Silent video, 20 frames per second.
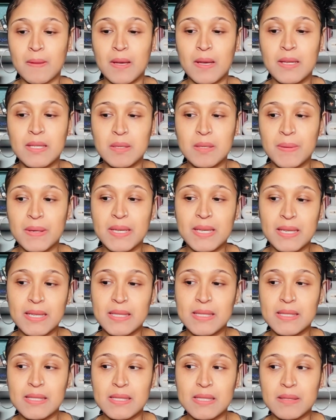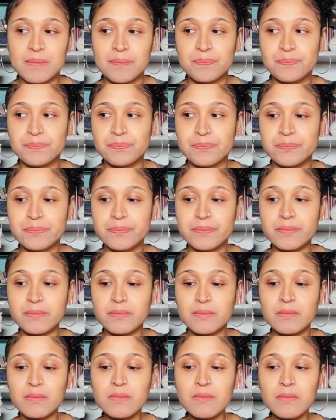It's because
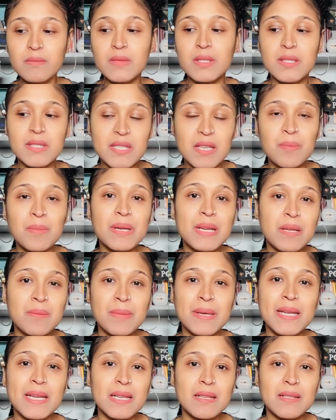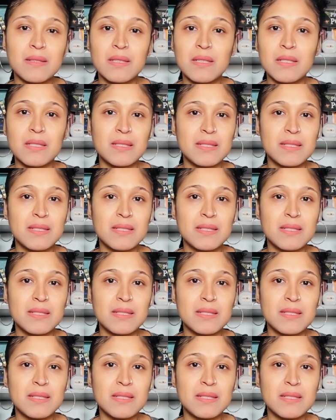somebody may